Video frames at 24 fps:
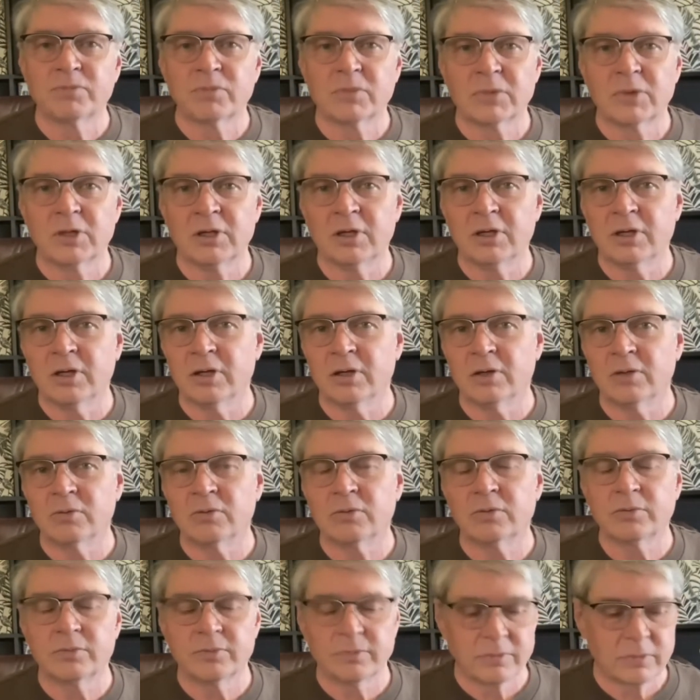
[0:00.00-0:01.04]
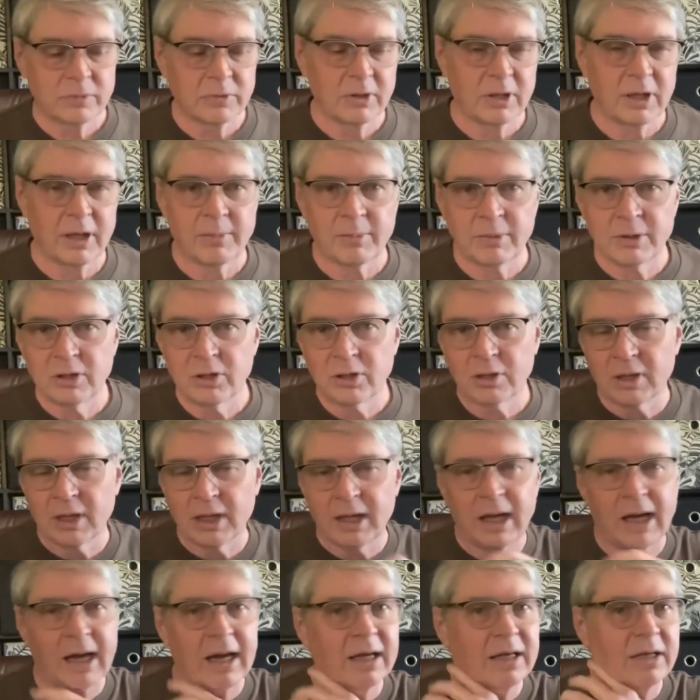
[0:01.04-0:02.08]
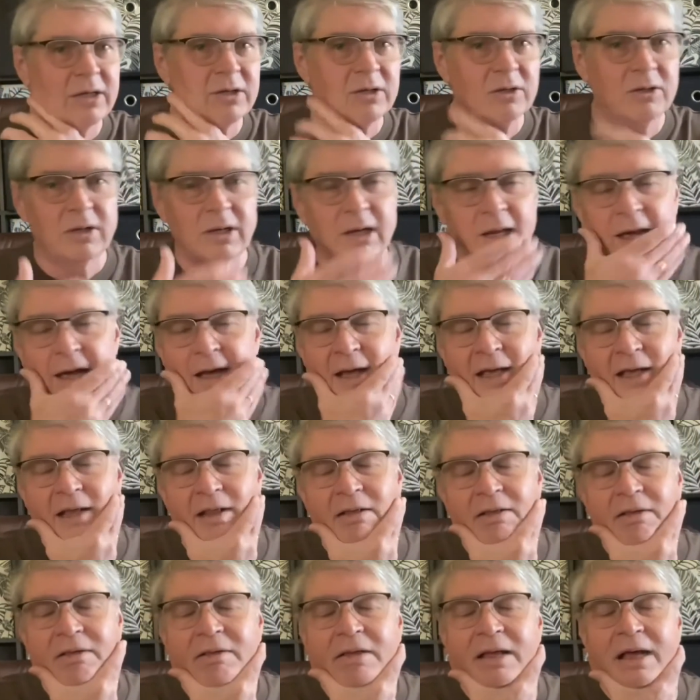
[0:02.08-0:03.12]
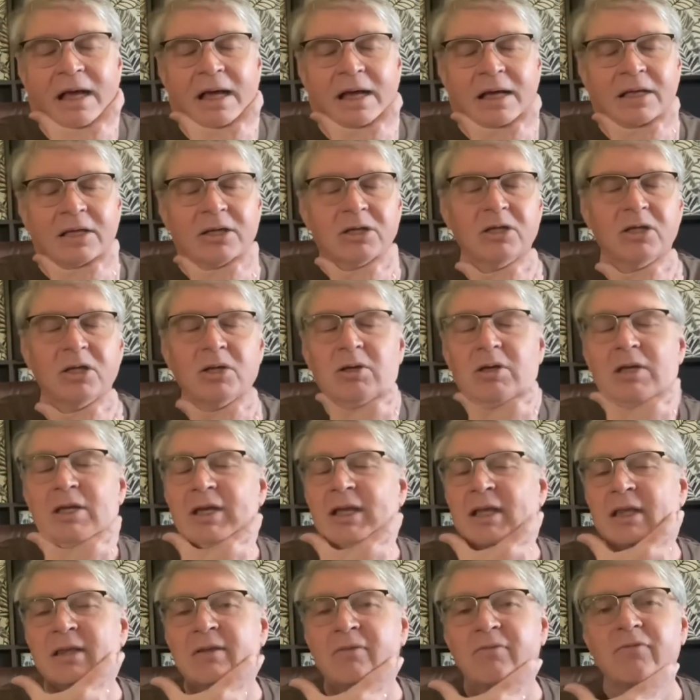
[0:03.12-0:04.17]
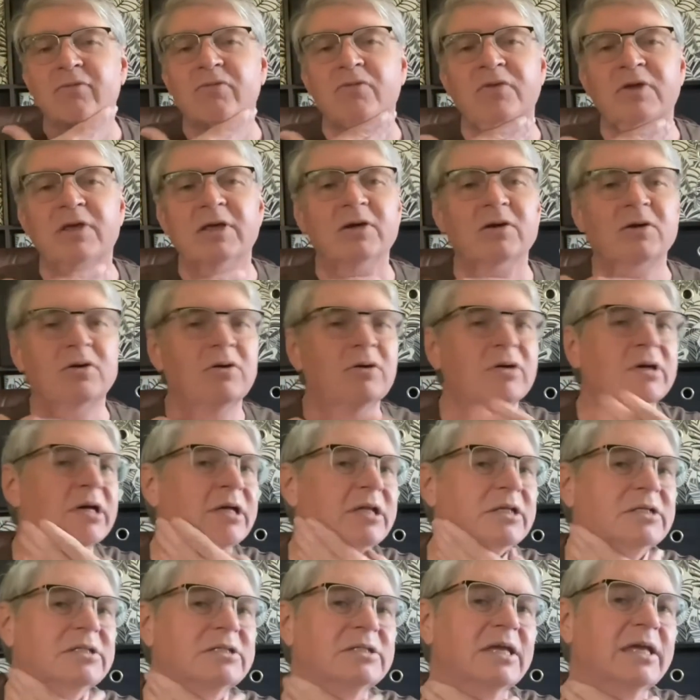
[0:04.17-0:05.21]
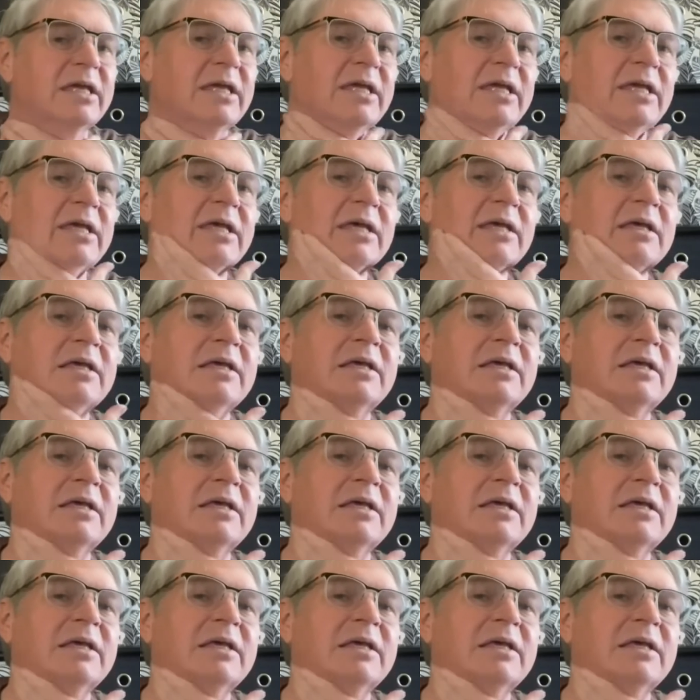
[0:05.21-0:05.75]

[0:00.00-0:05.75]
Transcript: you know i mean you i can i i can do it and then feel and see